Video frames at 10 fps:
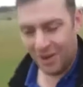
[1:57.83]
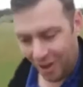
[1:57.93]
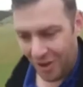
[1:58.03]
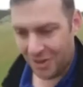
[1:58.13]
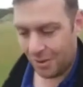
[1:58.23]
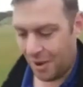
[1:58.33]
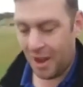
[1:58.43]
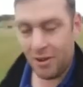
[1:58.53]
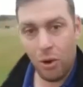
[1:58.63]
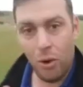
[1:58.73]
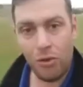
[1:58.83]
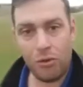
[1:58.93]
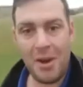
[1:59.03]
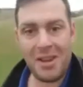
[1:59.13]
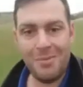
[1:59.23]
So we had all three
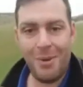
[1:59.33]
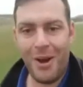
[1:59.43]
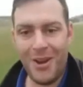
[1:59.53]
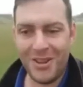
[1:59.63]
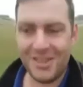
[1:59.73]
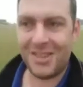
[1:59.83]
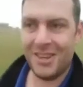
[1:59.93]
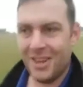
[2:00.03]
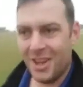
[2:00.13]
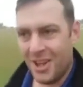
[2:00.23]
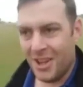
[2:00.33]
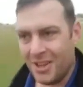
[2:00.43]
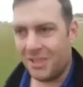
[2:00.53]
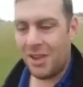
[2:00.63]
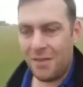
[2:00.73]
components,
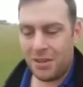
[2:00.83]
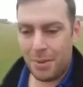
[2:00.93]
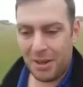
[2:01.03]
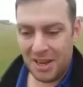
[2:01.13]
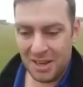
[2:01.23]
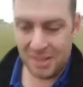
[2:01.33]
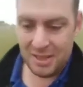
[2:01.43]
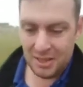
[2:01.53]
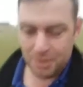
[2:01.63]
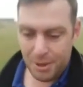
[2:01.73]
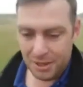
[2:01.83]
serviceability and assessments,